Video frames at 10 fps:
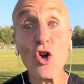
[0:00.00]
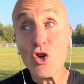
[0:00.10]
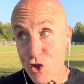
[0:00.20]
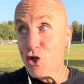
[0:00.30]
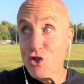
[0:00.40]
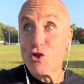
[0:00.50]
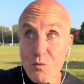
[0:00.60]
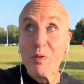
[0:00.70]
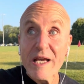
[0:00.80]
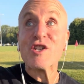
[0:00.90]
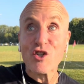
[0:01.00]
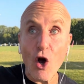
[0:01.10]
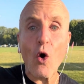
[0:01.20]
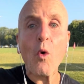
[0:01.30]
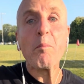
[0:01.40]
Should you be
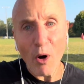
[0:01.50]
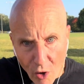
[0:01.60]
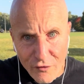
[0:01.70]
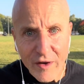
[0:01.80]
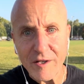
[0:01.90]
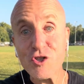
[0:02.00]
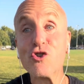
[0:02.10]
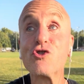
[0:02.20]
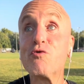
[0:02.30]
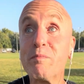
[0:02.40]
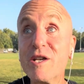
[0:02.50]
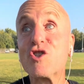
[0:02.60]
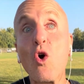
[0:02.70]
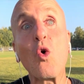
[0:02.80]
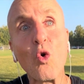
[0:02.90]
so perfect? Should you be
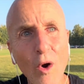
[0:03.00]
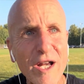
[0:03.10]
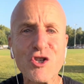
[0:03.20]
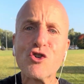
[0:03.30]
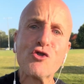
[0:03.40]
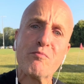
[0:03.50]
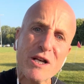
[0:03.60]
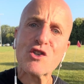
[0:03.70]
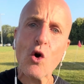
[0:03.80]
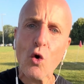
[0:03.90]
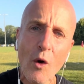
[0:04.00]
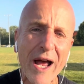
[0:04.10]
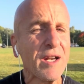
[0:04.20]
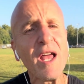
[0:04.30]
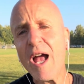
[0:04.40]
so great? Should you be so grand?